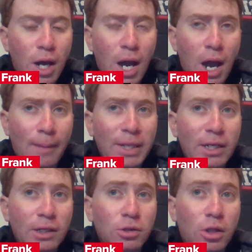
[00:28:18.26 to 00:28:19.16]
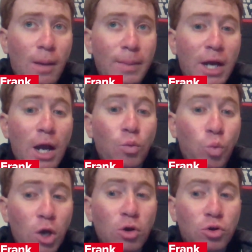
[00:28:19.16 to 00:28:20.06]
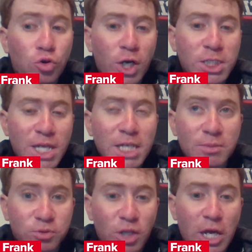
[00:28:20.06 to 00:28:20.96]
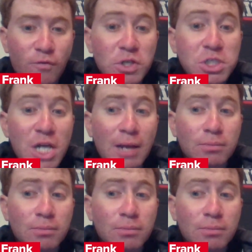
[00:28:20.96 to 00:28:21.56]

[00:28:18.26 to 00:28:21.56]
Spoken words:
I will criticize a player if he's